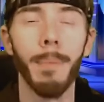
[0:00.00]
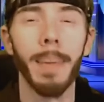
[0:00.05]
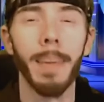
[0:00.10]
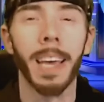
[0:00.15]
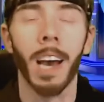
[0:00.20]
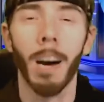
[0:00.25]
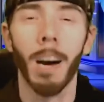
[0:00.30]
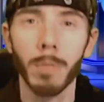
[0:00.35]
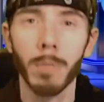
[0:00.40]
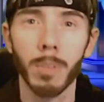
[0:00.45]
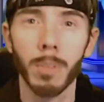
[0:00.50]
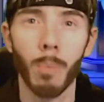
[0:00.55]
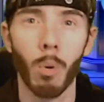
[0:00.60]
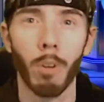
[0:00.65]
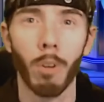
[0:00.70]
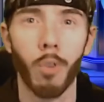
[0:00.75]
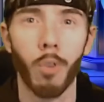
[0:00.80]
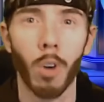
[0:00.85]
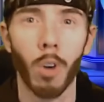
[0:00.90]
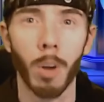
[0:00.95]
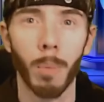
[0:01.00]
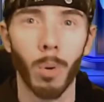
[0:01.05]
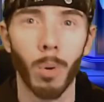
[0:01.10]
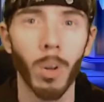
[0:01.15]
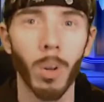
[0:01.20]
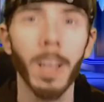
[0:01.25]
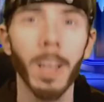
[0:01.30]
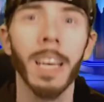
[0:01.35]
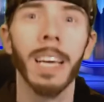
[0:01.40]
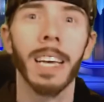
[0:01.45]
becomes more
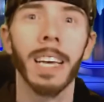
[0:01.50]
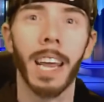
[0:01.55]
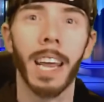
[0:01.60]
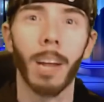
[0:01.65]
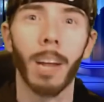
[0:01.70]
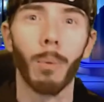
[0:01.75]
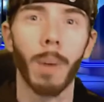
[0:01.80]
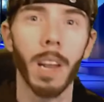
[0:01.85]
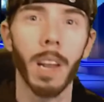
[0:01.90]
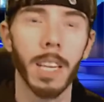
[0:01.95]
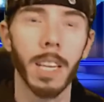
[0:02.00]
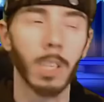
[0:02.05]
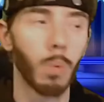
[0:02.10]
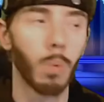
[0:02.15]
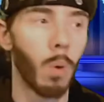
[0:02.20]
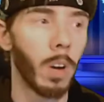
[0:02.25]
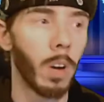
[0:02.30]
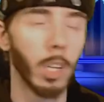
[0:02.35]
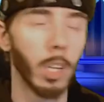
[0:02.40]
affordable, getting rid of this one or